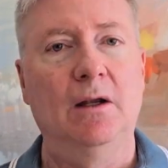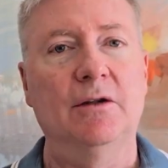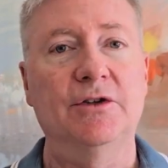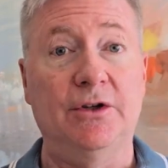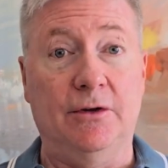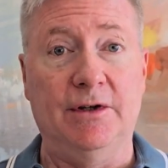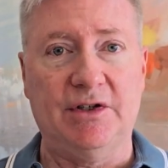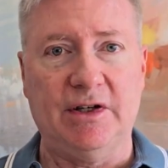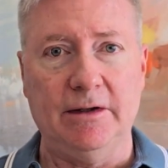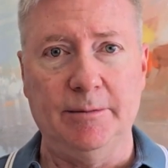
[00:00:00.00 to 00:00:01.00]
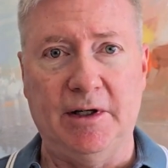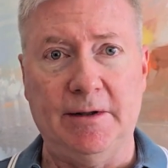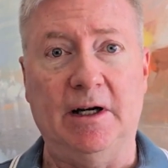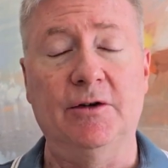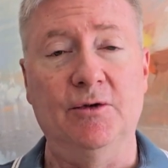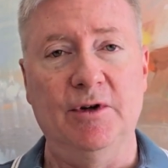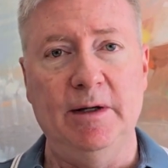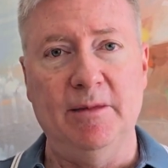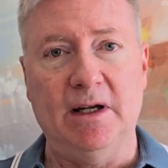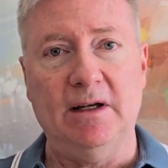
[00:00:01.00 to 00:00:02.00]
So the settlement
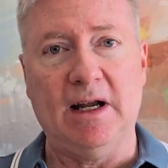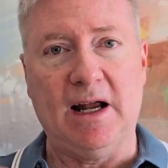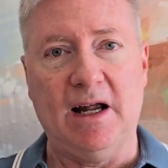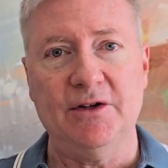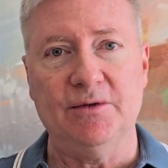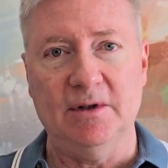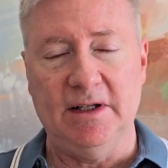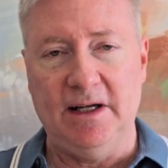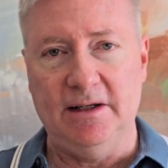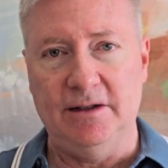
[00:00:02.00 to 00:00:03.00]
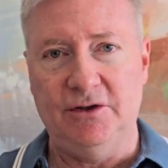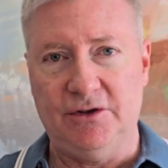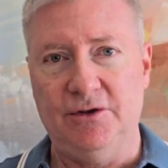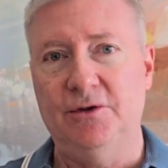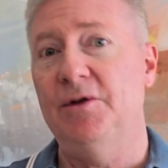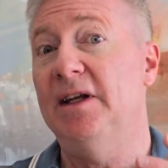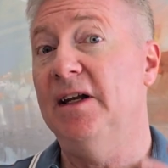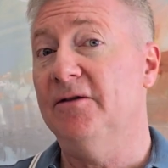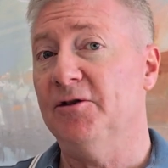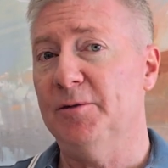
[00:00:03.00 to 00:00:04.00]
agreement, as related to the
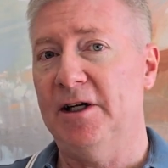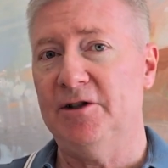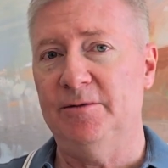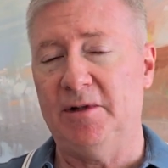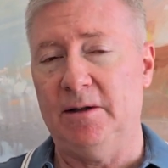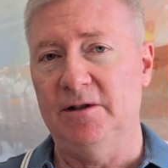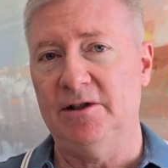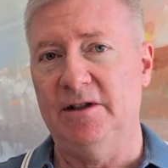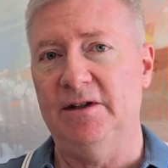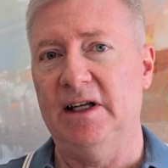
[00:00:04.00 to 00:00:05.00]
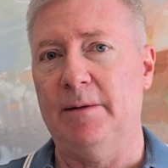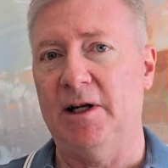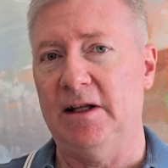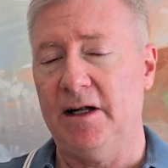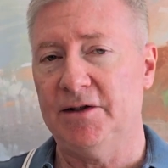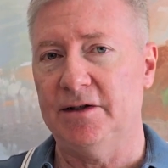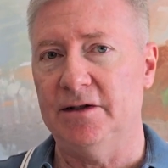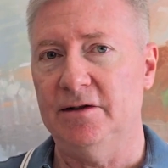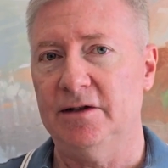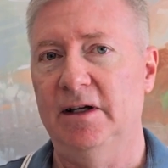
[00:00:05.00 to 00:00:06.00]
information published in the
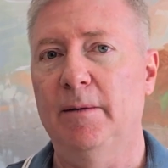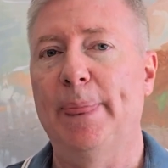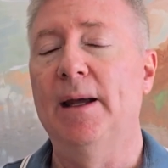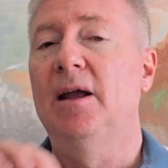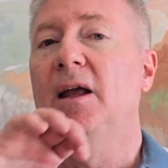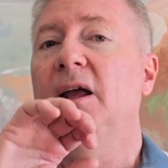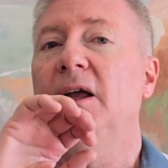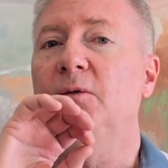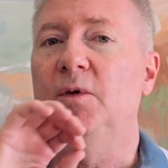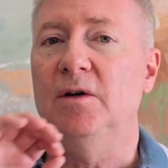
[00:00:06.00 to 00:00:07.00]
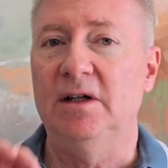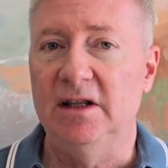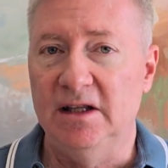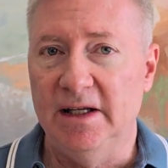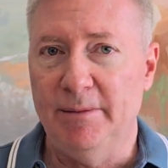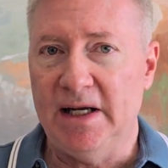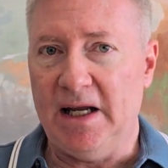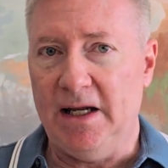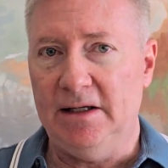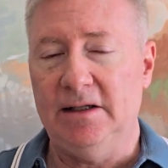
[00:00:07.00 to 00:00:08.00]
MLSs, will
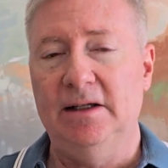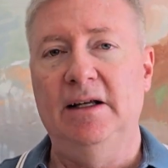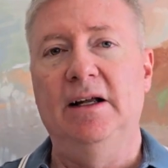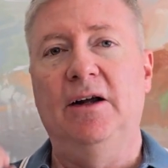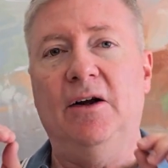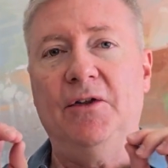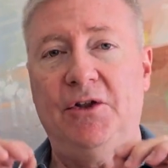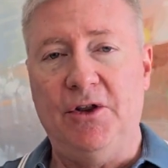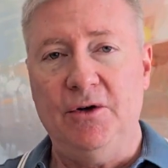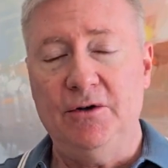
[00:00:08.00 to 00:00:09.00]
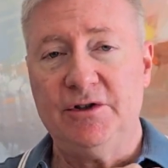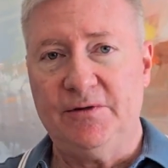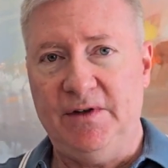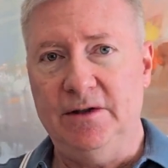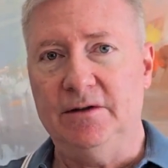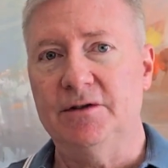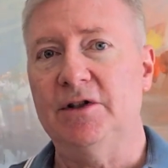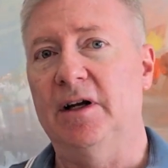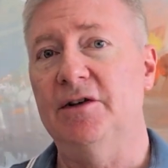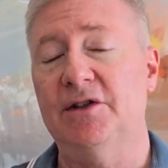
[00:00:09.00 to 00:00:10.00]
eliminate those fields
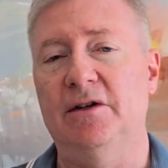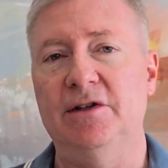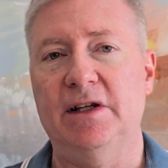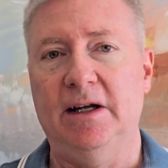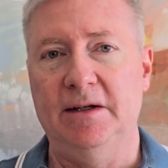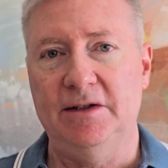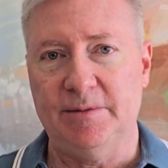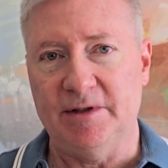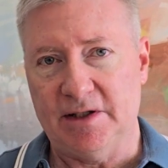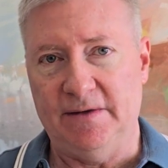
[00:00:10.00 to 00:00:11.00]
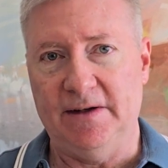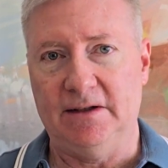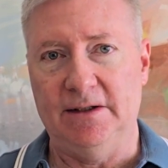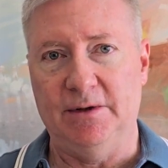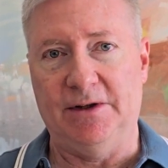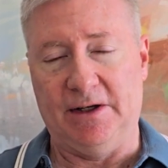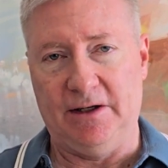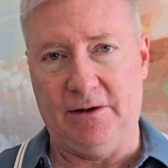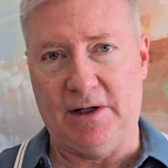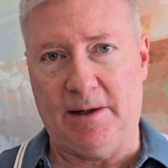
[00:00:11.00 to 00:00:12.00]
associated specifically with the
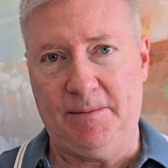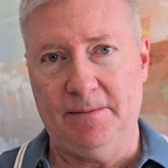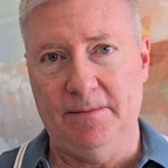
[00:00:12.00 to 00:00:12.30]
co-op,